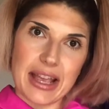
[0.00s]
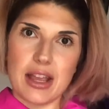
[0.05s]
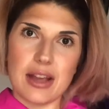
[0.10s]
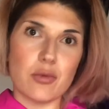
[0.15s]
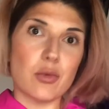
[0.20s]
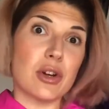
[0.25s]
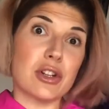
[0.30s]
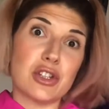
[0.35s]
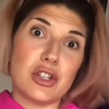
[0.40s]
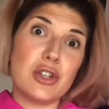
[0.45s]

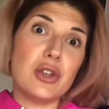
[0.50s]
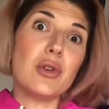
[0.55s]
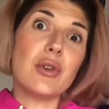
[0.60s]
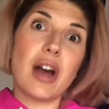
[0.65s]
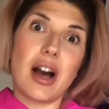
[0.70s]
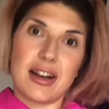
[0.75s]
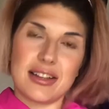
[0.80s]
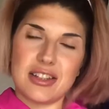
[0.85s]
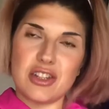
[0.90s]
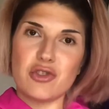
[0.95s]
and what you
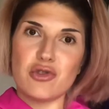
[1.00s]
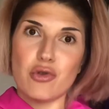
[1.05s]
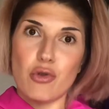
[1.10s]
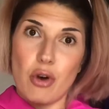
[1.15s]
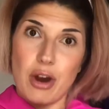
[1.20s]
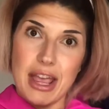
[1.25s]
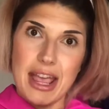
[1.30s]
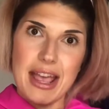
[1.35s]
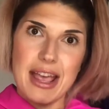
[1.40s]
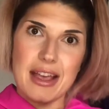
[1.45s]
guys
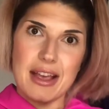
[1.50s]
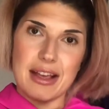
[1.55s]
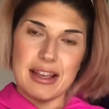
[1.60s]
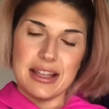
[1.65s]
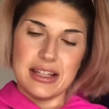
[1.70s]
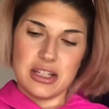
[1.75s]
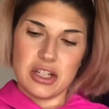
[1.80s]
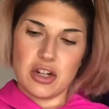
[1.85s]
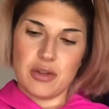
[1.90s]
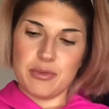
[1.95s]
enjoy
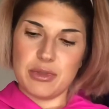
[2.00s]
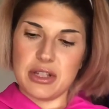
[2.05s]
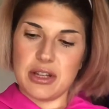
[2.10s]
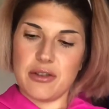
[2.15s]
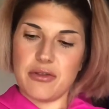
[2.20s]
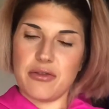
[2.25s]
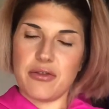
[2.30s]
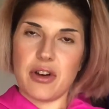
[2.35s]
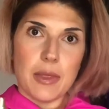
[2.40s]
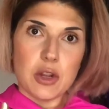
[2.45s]
in terms
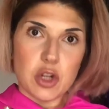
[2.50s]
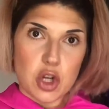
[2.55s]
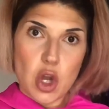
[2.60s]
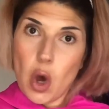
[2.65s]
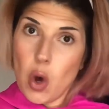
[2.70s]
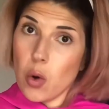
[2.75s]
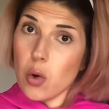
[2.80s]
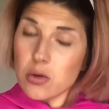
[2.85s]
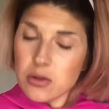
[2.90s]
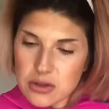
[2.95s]
of
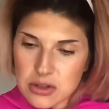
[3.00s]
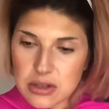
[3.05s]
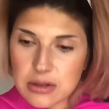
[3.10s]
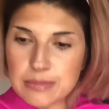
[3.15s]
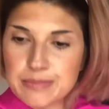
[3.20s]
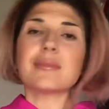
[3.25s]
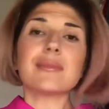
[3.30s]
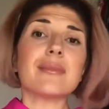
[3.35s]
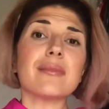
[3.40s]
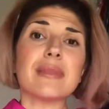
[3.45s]
notes.
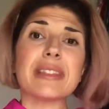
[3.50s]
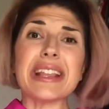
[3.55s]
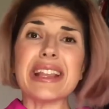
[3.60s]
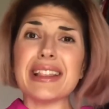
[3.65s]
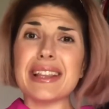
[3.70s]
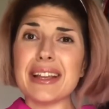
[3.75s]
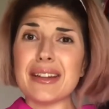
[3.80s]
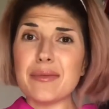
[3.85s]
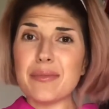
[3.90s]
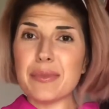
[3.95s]
And
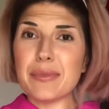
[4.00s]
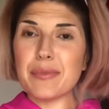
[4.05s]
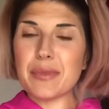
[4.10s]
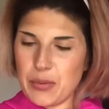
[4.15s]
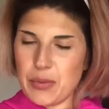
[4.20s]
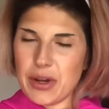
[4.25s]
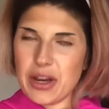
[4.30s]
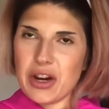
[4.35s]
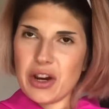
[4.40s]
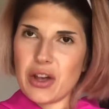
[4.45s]
then
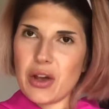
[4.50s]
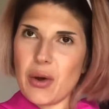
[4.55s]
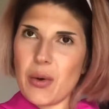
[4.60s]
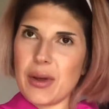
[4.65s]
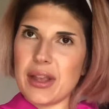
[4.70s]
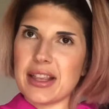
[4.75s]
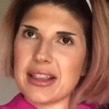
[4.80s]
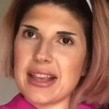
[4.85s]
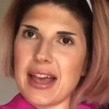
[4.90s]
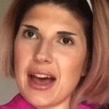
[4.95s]
we are
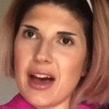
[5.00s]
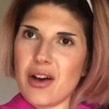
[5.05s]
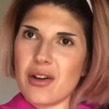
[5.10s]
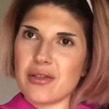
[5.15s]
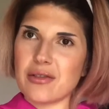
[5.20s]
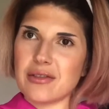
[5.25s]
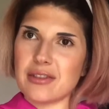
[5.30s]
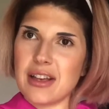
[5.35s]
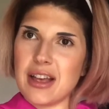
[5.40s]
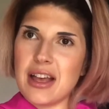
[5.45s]
going
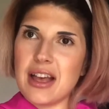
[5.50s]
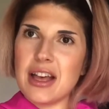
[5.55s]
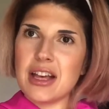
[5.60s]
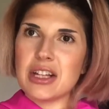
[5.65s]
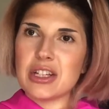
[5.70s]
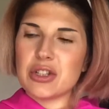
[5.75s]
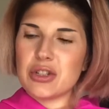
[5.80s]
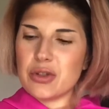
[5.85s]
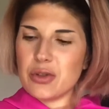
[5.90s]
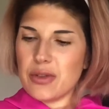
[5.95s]
down
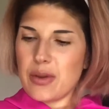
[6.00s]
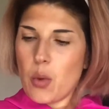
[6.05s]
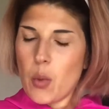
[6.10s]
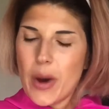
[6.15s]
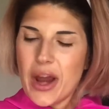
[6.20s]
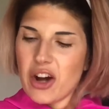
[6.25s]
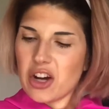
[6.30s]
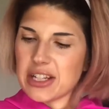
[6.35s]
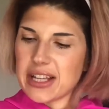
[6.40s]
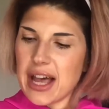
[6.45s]
to the
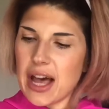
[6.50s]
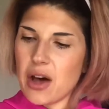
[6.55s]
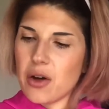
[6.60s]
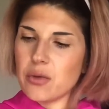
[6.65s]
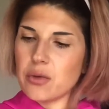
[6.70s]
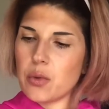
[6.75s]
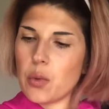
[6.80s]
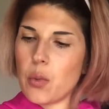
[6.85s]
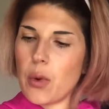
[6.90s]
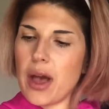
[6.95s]
wear
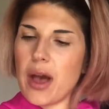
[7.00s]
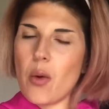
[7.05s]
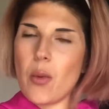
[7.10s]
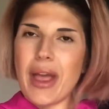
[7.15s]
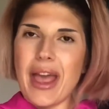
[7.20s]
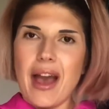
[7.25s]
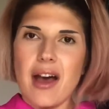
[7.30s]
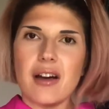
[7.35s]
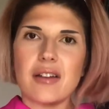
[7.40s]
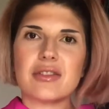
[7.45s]
down, where
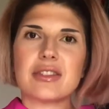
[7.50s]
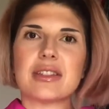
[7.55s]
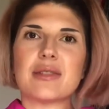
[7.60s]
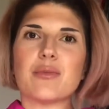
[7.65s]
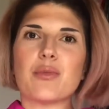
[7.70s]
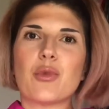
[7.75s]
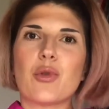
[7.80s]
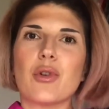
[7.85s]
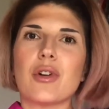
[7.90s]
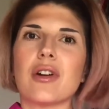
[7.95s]
we have
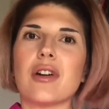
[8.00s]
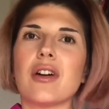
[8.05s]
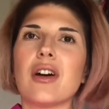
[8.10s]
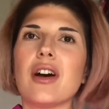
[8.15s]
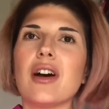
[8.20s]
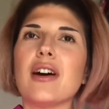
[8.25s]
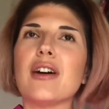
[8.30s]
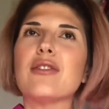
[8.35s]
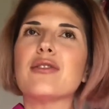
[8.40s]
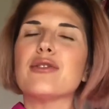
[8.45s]
some
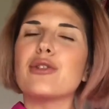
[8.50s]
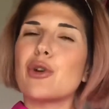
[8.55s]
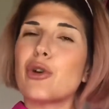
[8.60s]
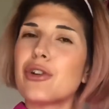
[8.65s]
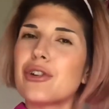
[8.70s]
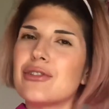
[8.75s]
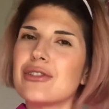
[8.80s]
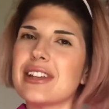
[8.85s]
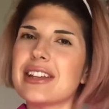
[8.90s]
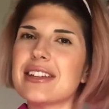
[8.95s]
more
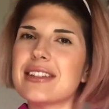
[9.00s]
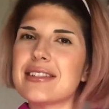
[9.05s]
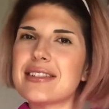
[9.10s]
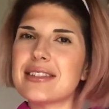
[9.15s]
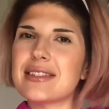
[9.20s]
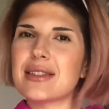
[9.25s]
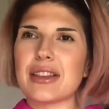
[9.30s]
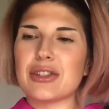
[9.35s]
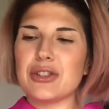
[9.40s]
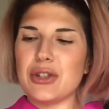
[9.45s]

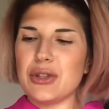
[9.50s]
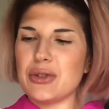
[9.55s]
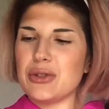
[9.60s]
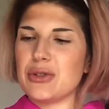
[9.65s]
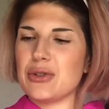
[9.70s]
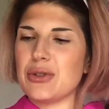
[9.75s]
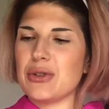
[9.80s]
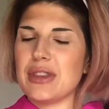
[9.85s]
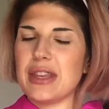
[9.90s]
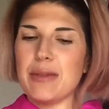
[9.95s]
floralness due
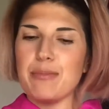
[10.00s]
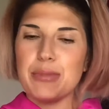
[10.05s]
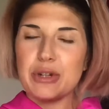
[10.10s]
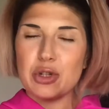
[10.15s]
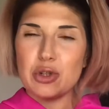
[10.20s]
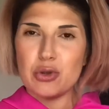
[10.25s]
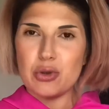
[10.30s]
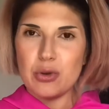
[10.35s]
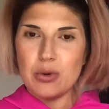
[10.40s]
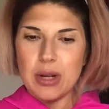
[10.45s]
to the
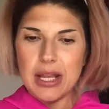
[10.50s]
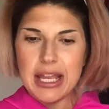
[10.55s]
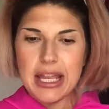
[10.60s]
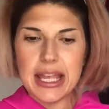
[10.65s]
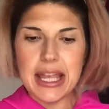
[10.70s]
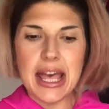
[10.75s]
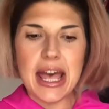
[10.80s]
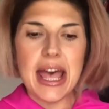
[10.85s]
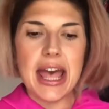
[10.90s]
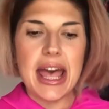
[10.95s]

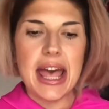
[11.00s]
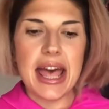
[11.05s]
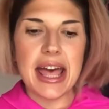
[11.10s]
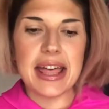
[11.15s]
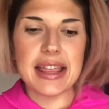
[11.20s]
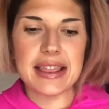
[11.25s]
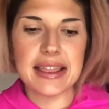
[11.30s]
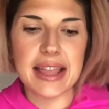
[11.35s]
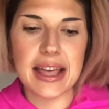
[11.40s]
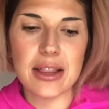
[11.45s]
patchouli,
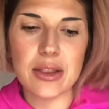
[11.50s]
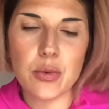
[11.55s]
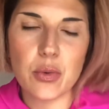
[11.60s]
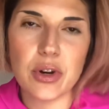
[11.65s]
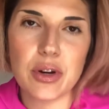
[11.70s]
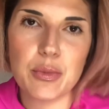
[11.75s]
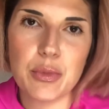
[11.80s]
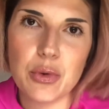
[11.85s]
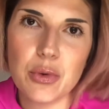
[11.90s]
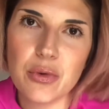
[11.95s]
and then
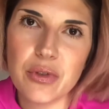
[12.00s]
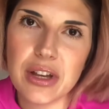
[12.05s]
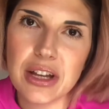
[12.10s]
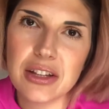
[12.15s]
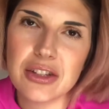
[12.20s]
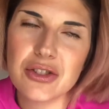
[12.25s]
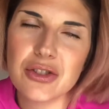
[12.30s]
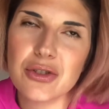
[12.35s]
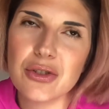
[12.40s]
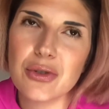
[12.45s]
we're
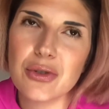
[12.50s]
moving to